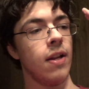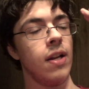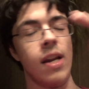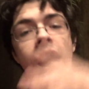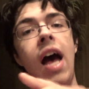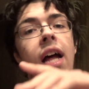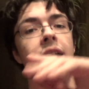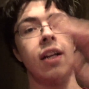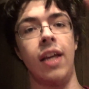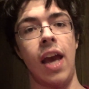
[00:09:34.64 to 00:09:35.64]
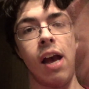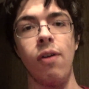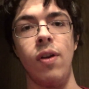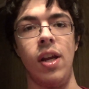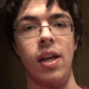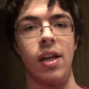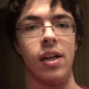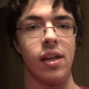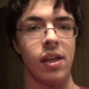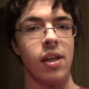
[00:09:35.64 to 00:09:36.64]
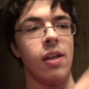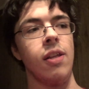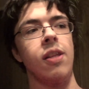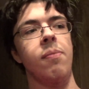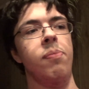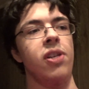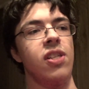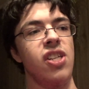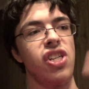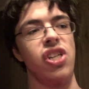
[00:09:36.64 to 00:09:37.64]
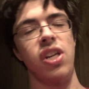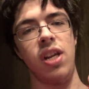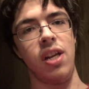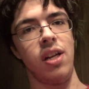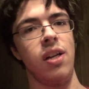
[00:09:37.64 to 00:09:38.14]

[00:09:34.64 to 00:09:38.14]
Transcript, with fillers: Not counting the positioning